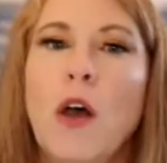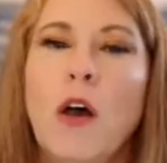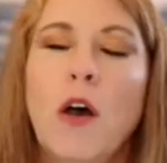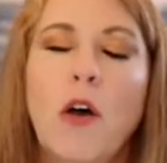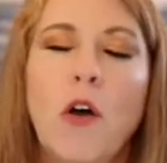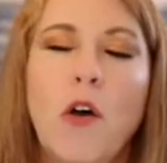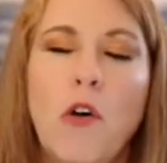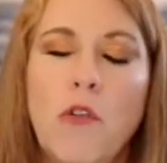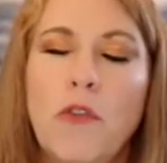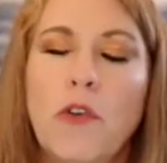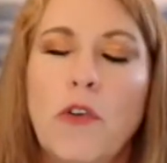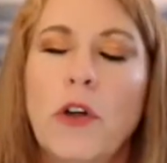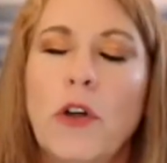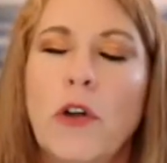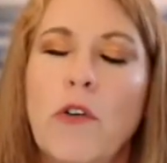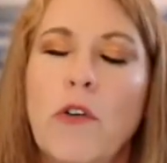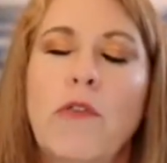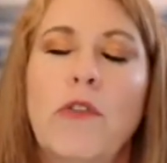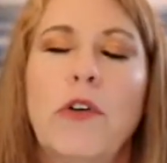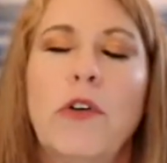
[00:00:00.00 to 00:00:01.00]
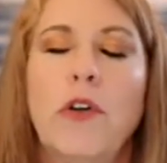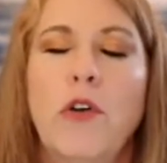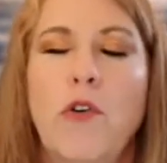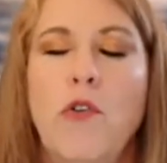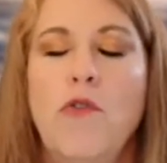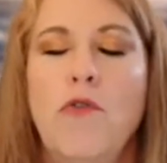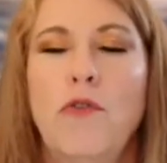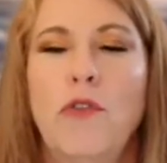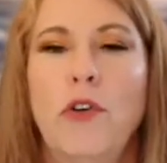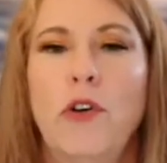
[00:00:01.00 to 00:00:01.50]
over and over and
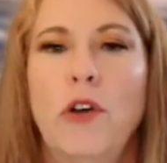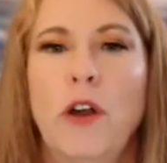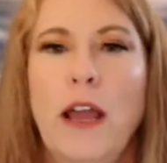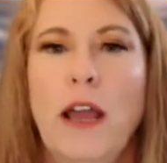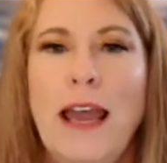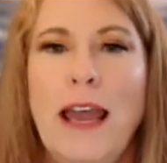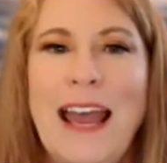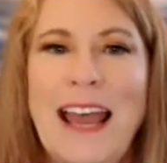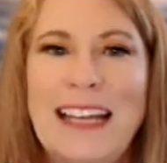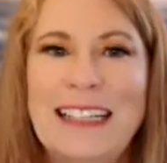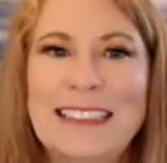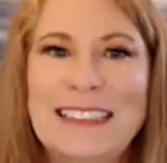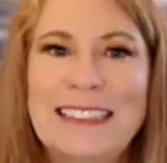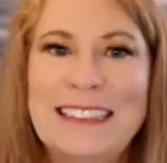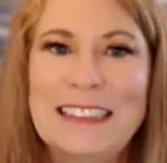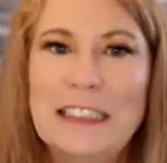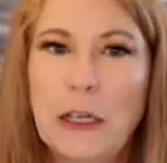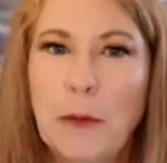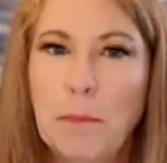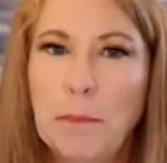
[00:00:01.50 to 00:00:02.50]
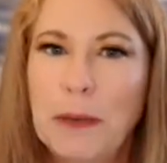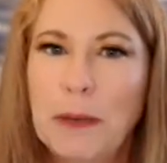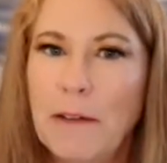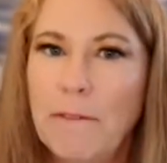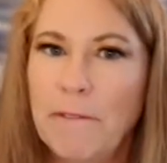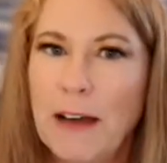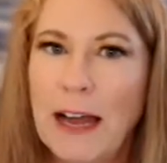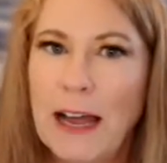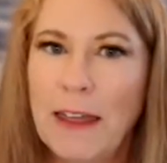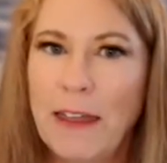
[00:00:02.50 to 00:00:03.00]
over and
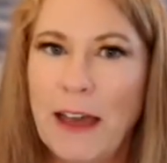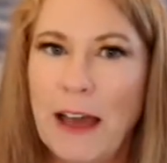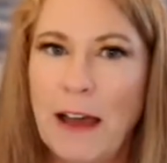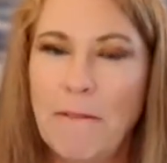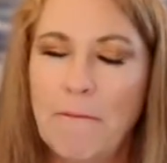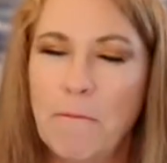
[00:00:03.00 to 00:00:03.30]
simplify that